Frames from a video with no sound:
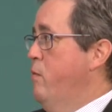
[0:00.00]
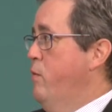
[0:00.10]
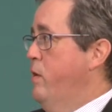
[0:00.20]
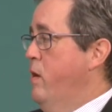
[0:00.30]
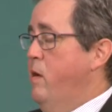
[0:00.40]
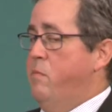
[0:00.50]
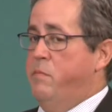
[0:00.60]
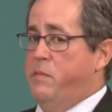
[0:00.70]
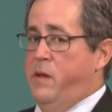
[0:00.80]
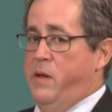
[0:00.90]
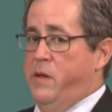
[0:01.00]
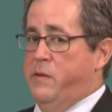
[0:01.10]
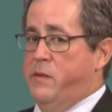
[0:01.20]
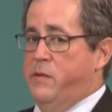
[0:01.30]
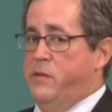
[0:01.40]
would come
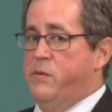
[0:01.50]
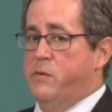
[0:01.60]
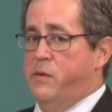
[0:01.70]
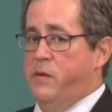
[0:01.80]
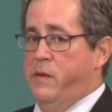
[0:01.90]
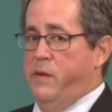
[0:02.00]
to Duke